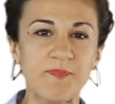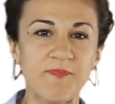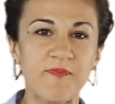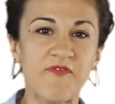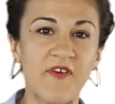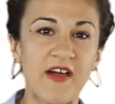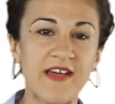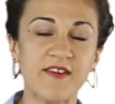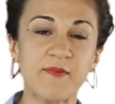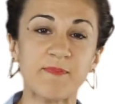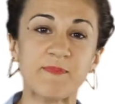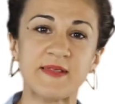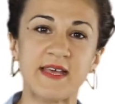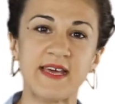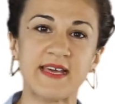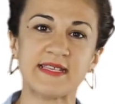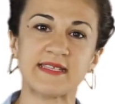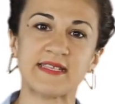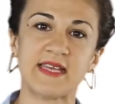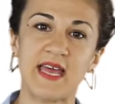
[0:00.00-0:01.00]
Find a
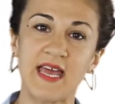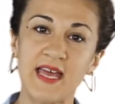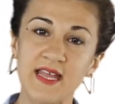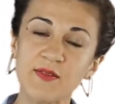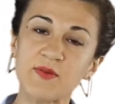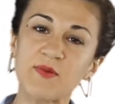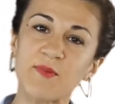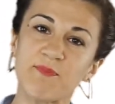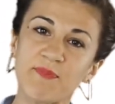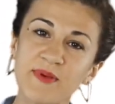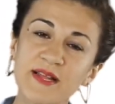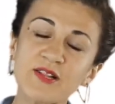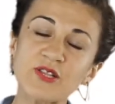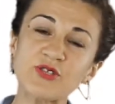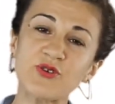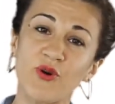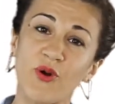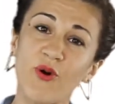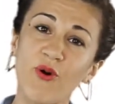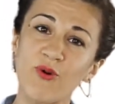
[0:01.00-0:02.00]
place and build
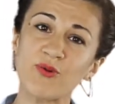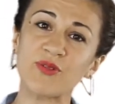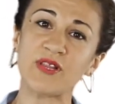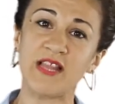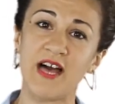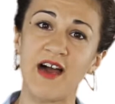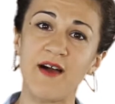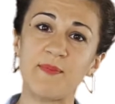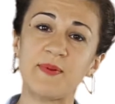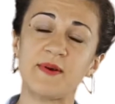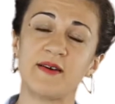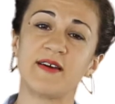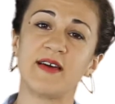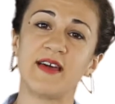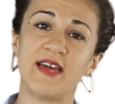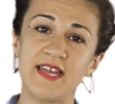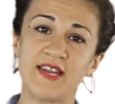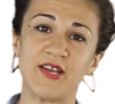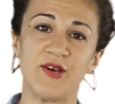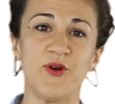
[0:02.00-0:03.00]
your own lab
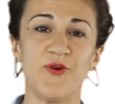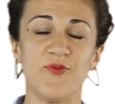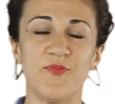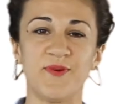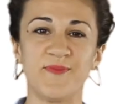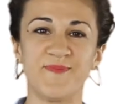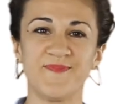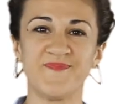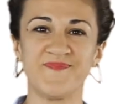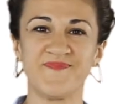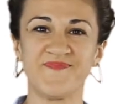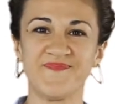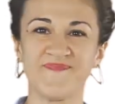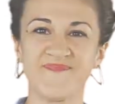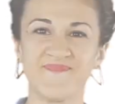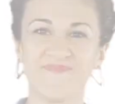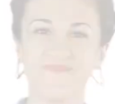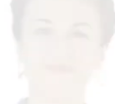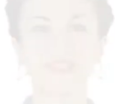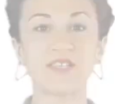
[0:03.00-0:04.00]
at home.
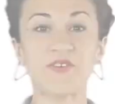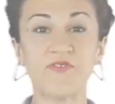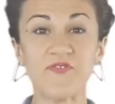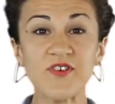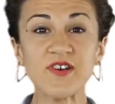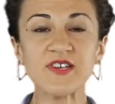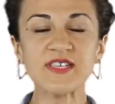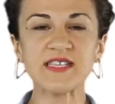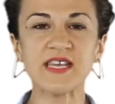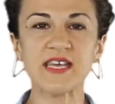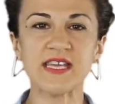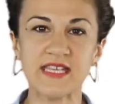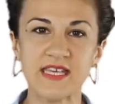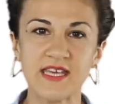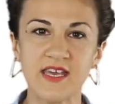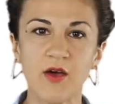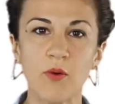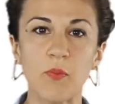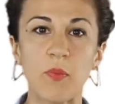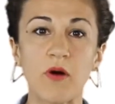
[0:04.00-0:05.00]
The first
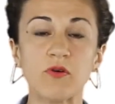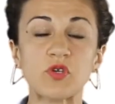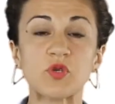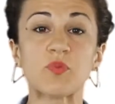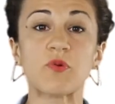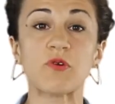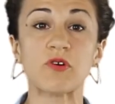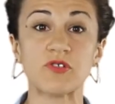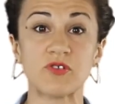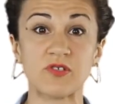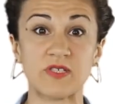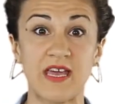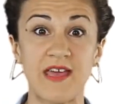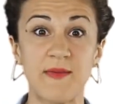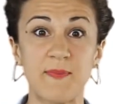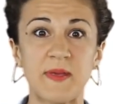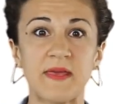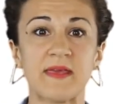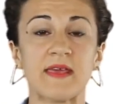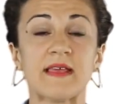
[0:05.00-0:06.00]
idea about
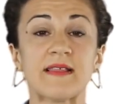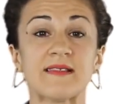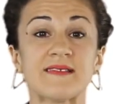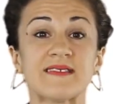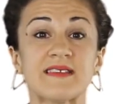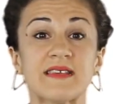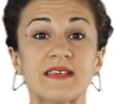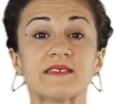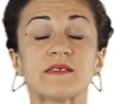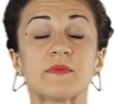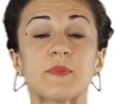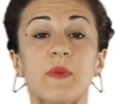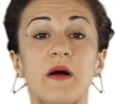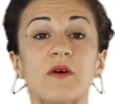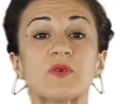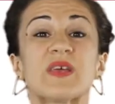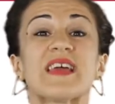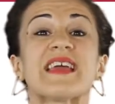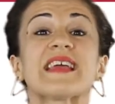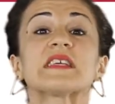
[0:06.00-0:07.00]
prototyping is
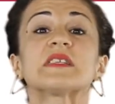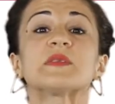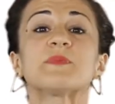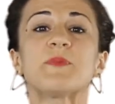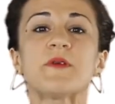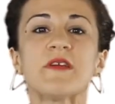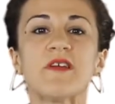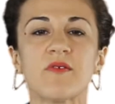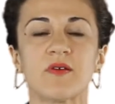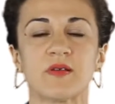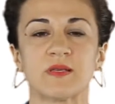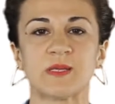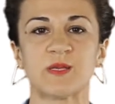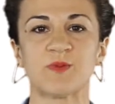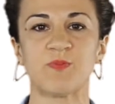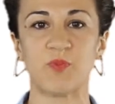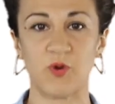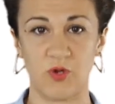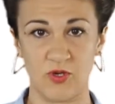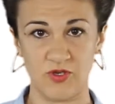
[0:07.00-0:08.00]
about experience
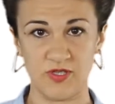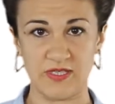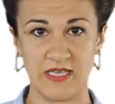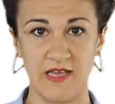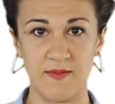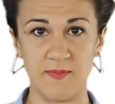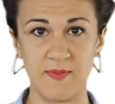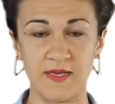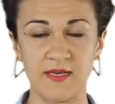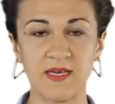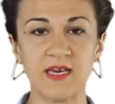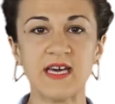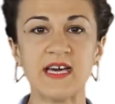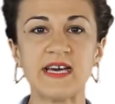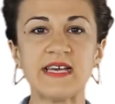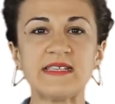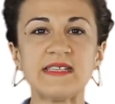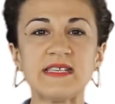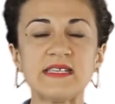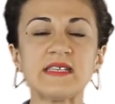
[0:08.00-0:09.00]
prototyping.
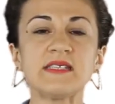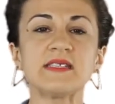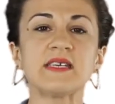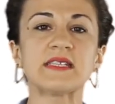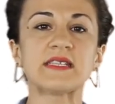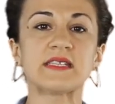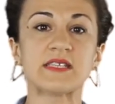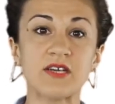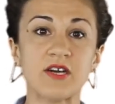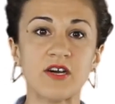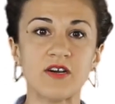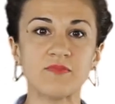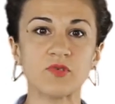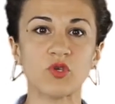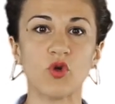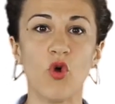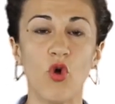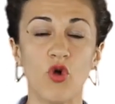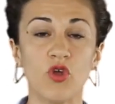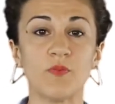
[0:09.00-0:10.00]
This is a term
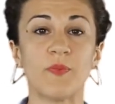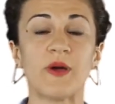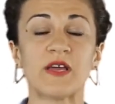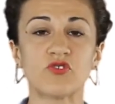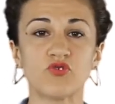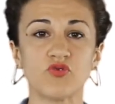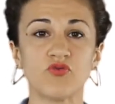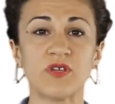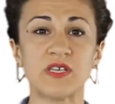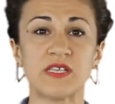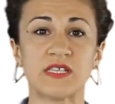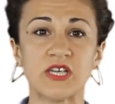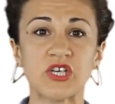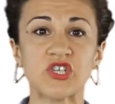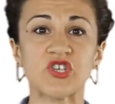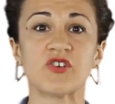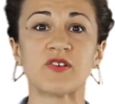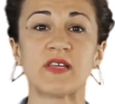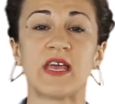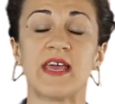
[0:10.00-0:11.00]
coined by two
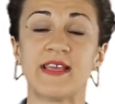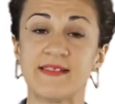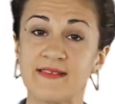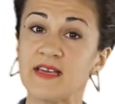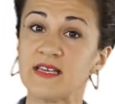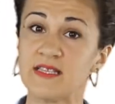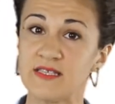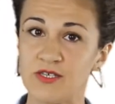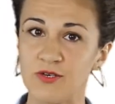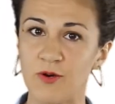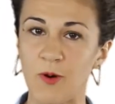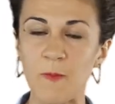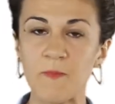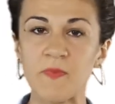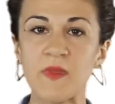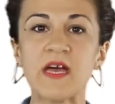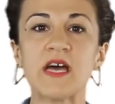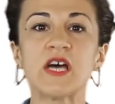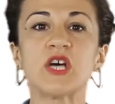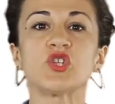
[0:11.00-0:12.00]
researchers at IDEO,
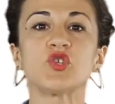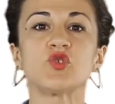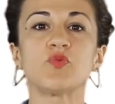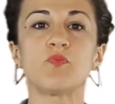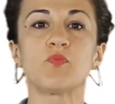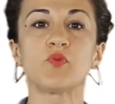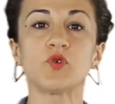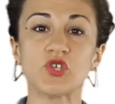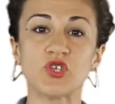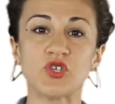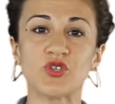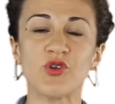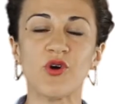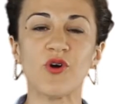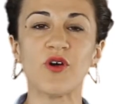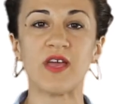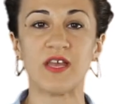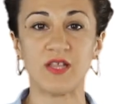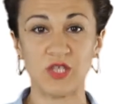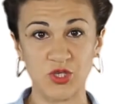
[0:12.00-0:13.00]

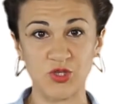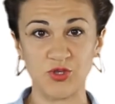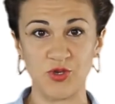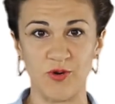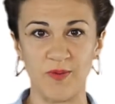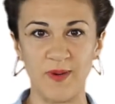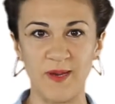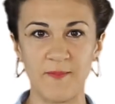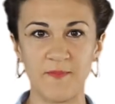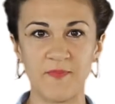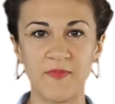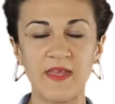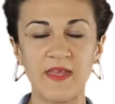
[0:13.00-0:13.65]
Bushnell and Surrey.